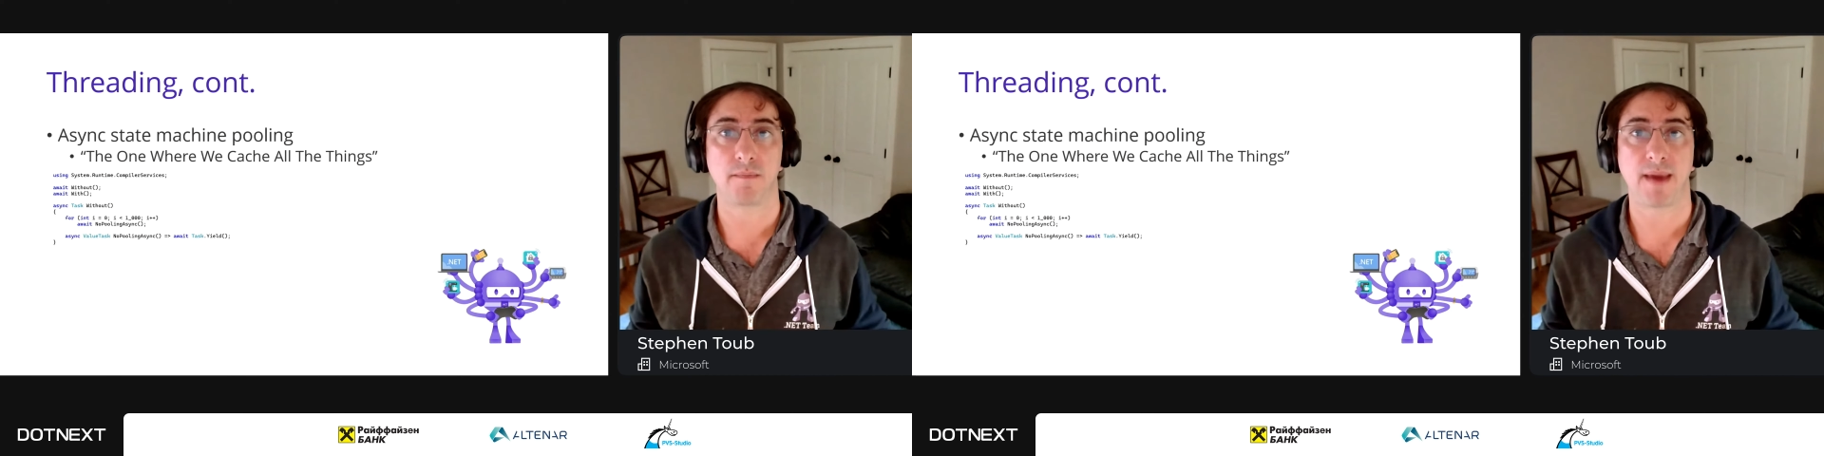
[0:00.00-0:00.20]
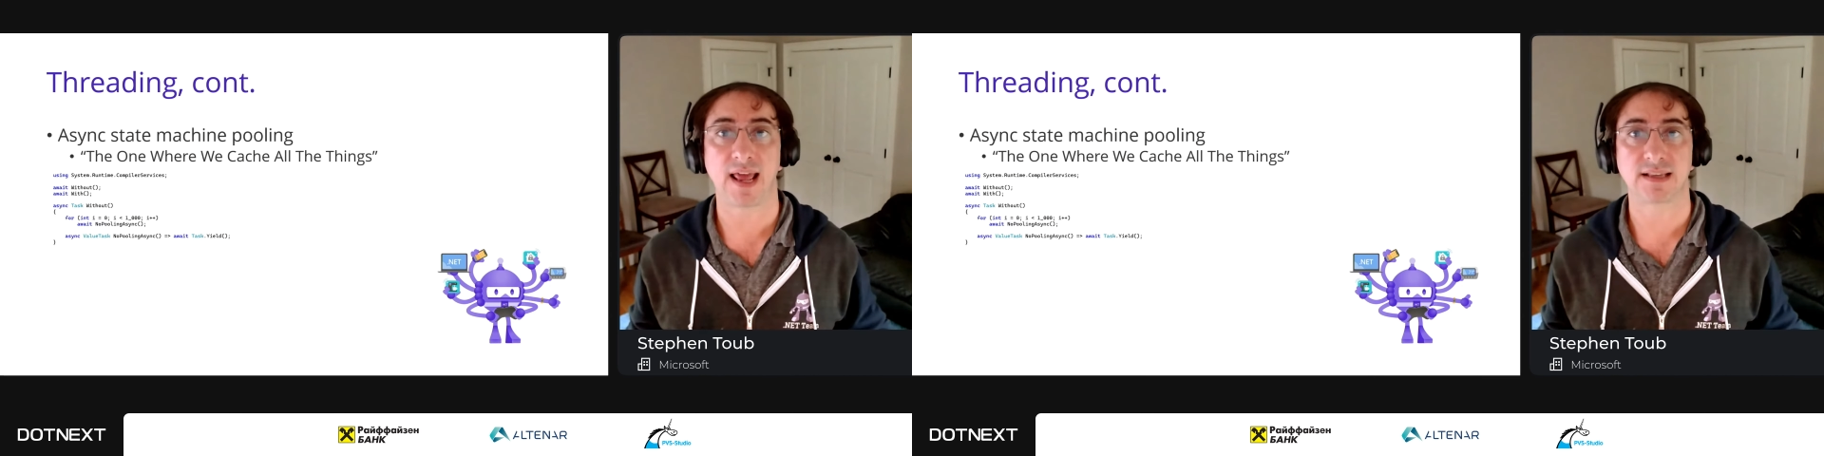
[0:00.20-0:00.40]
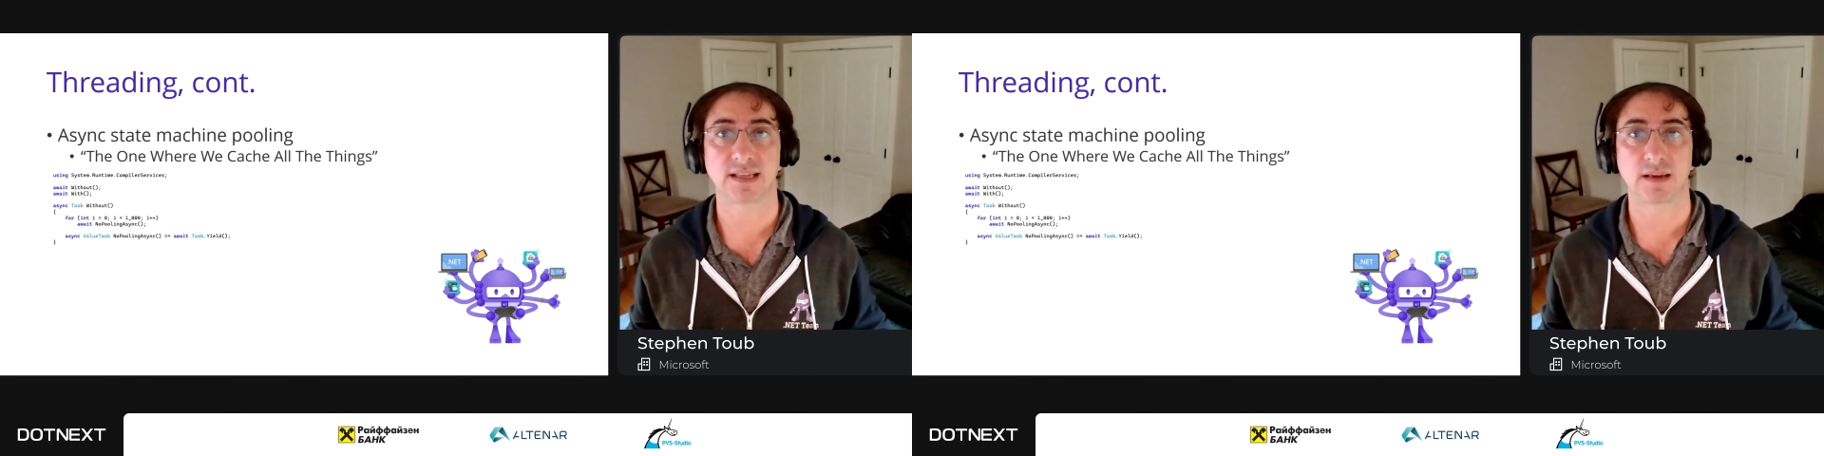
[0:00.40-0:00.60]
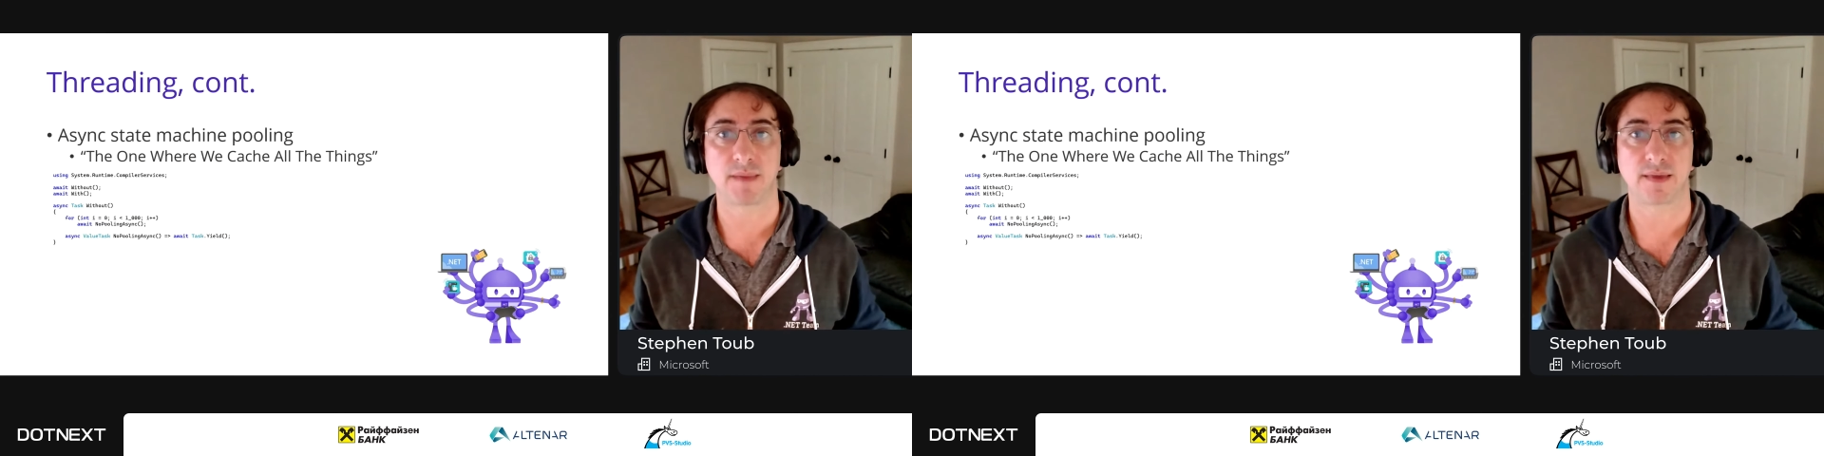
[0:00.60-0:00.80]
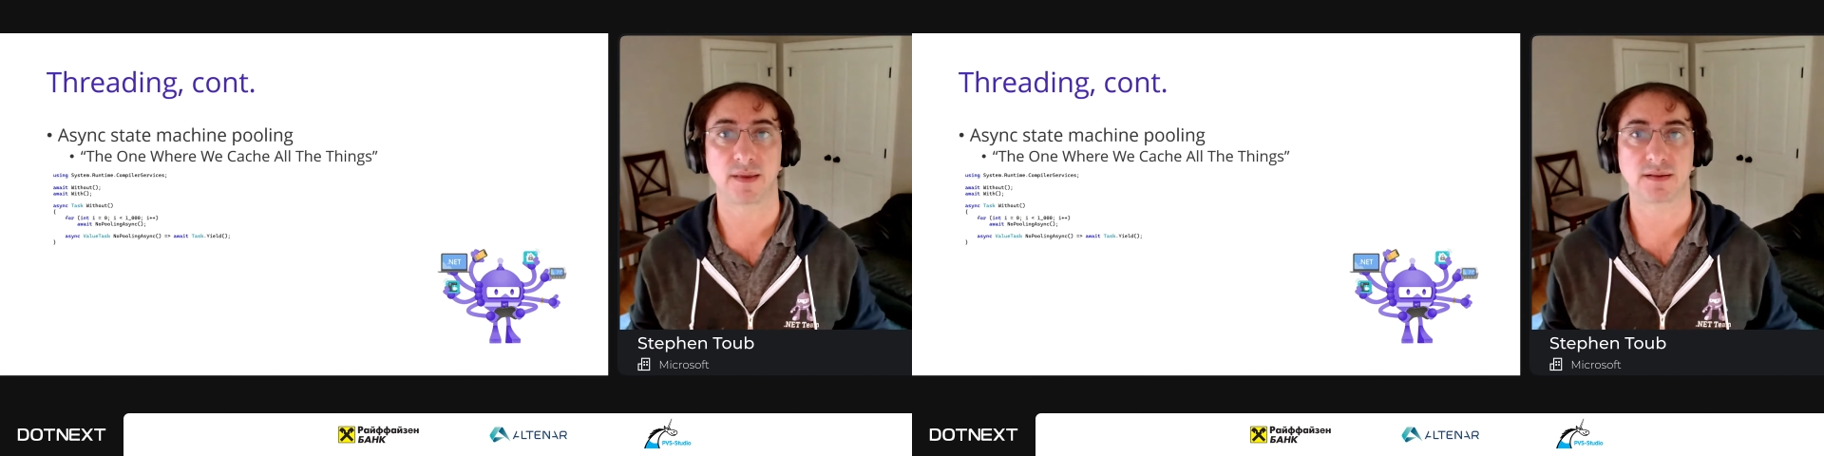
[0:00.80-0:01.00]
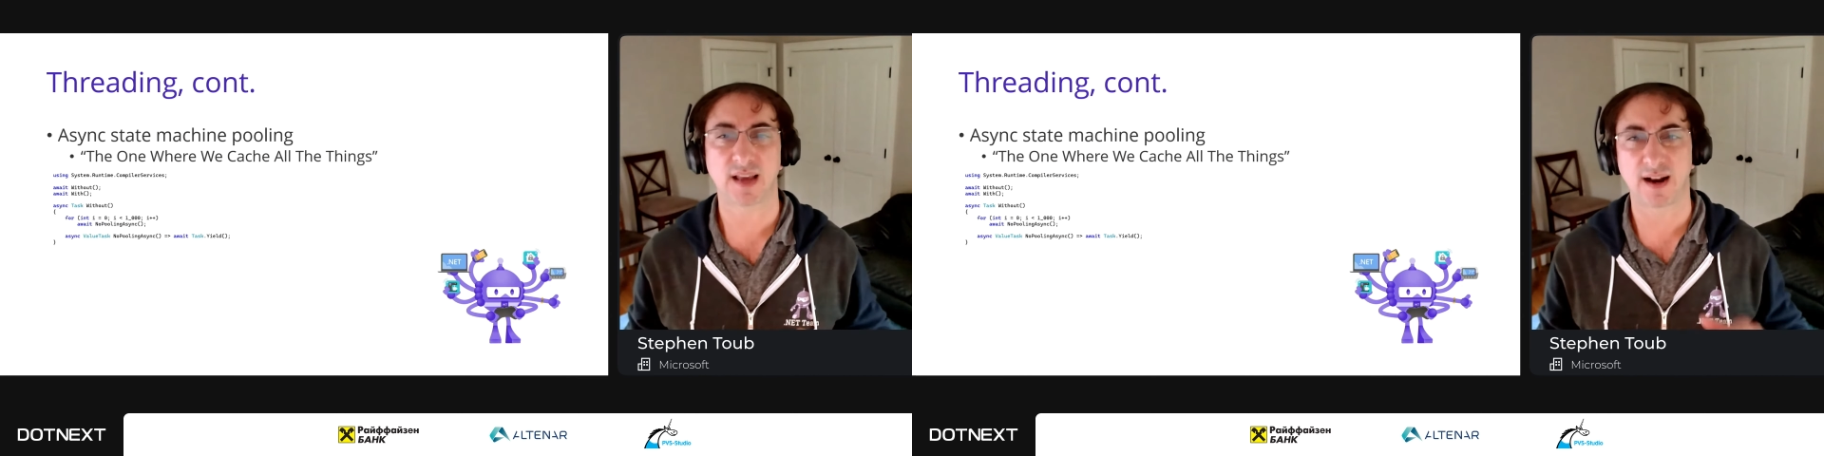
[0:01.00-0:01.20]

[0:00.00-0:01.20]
made async methods,